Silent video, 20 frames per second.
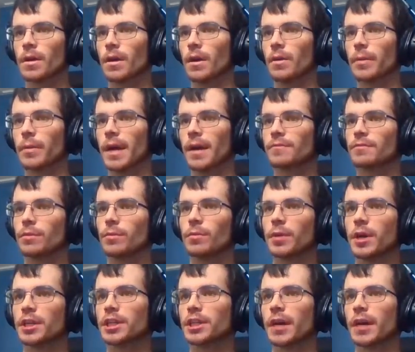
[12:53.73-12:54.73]
We have to
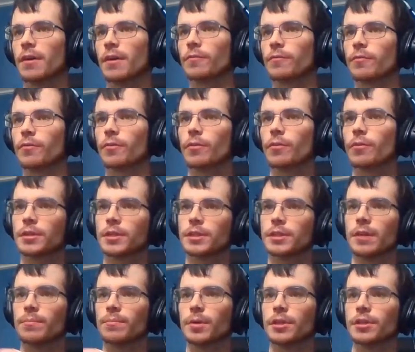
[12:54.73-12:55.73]
watch out for
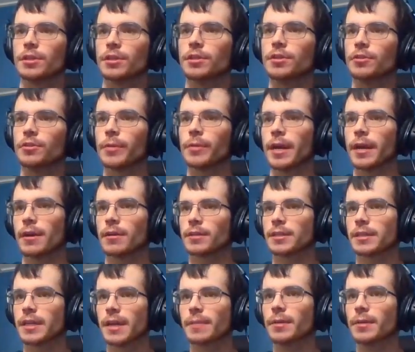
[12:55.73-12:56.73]
said person who ran out of
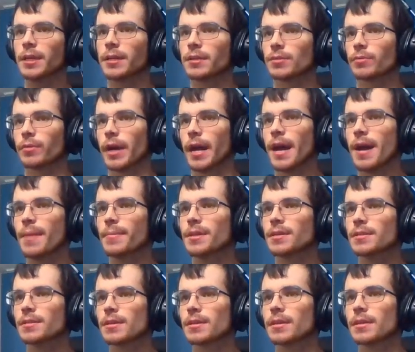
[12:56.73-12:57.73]
stamina. That's what happens.